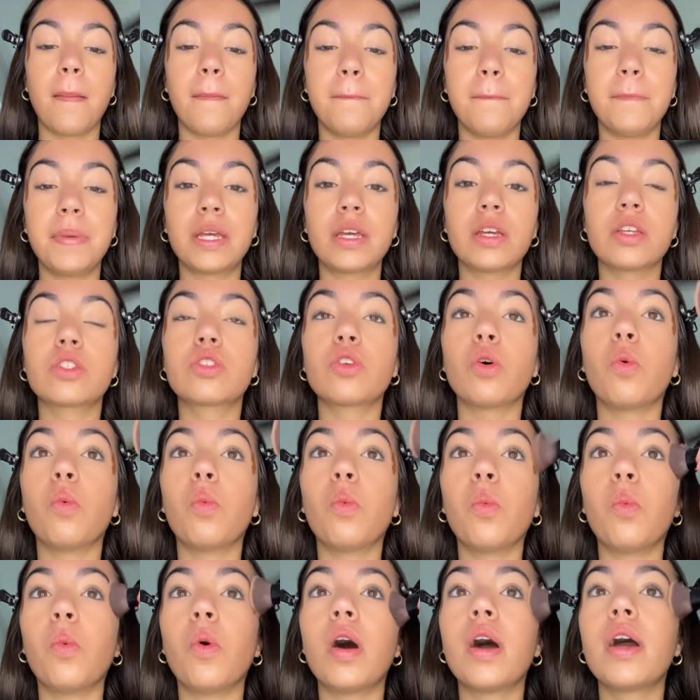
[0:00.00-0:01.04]
Because
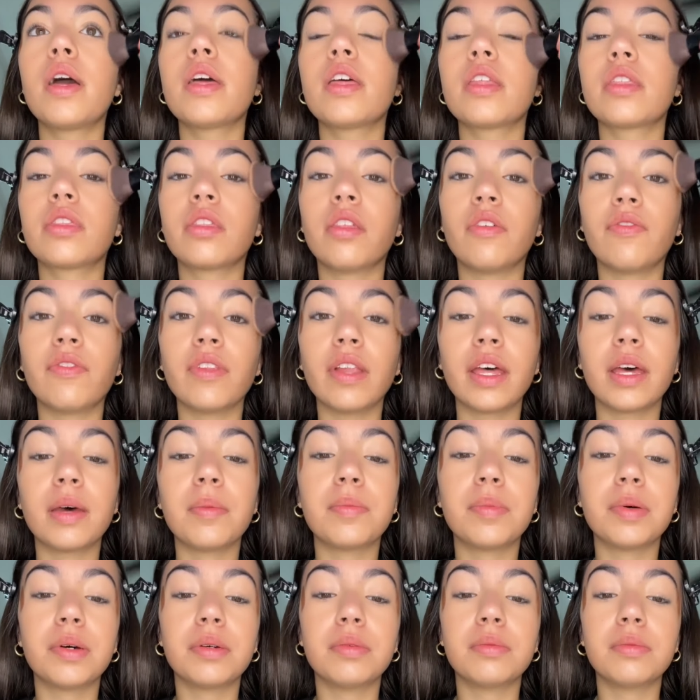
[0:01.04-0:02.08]
what the
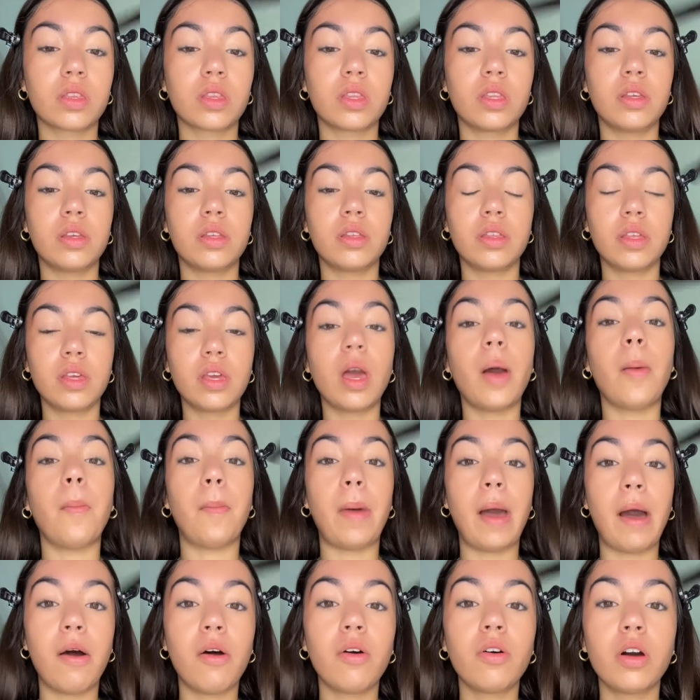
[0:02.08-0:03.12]
flip? The
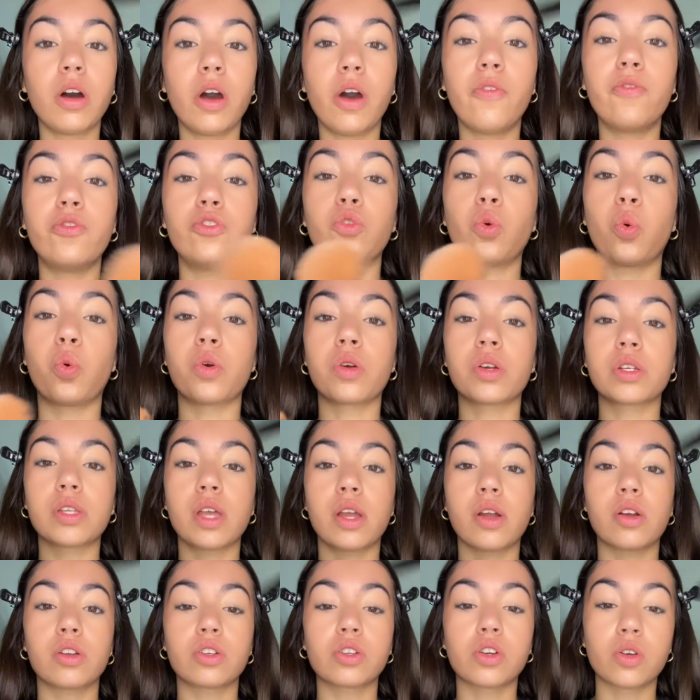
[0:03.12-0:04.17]
amount of doors I
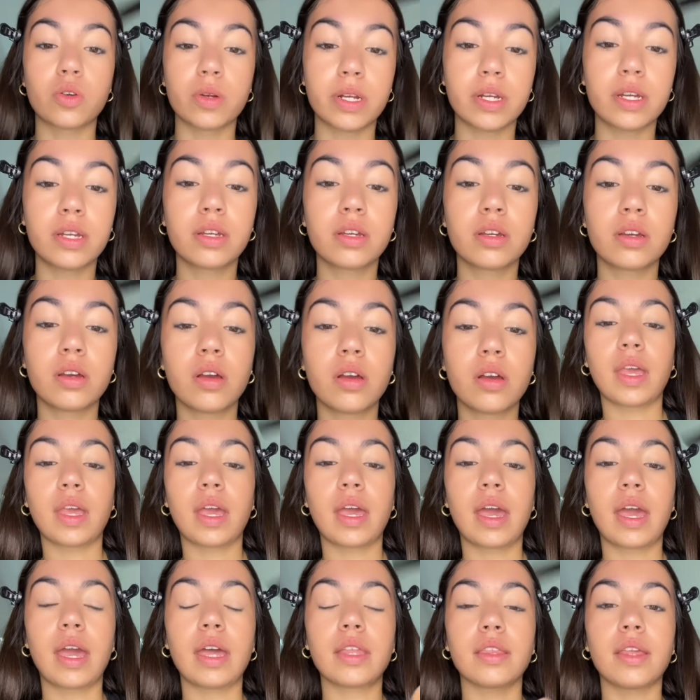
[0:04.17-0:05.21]
heard creak
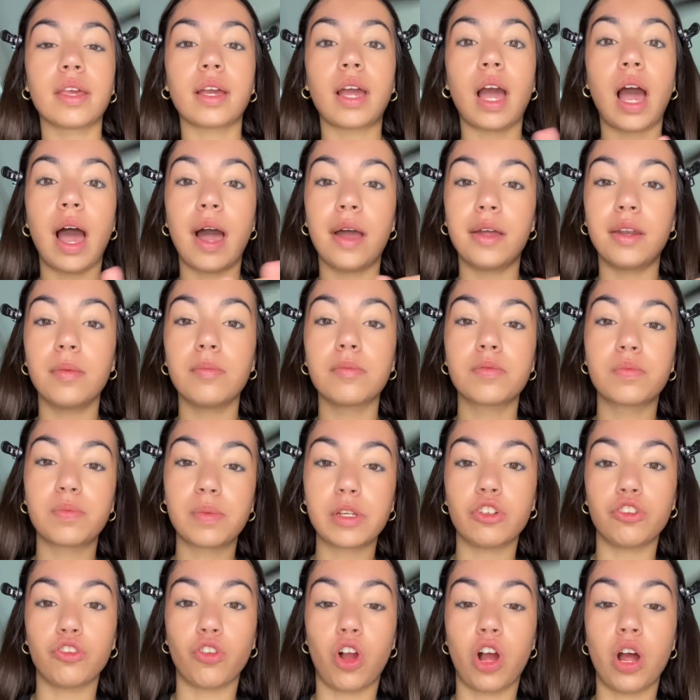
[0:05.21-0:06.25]
and like items
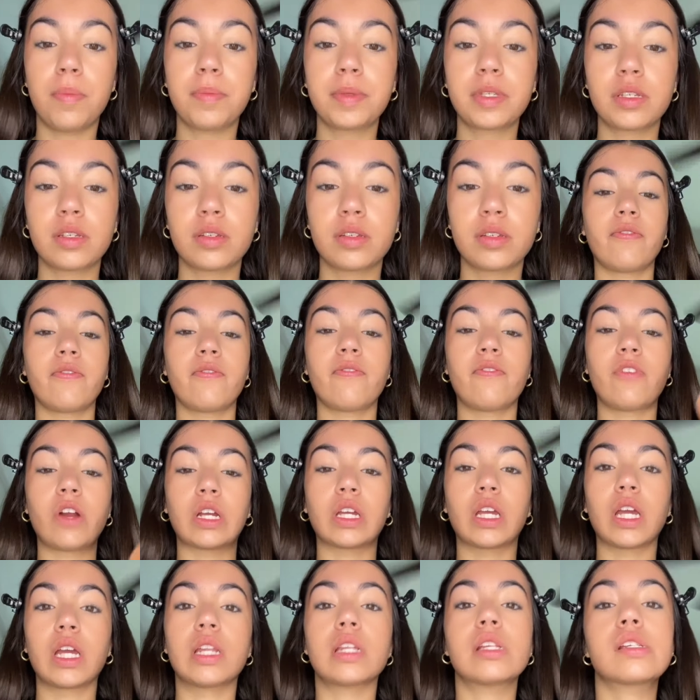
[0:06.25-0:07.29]
being dropped
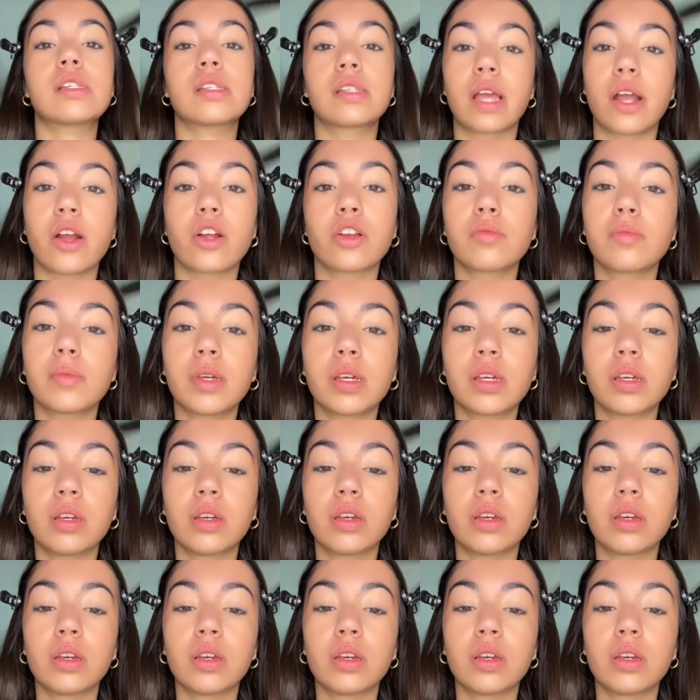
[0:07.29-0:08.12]
freaking scared me.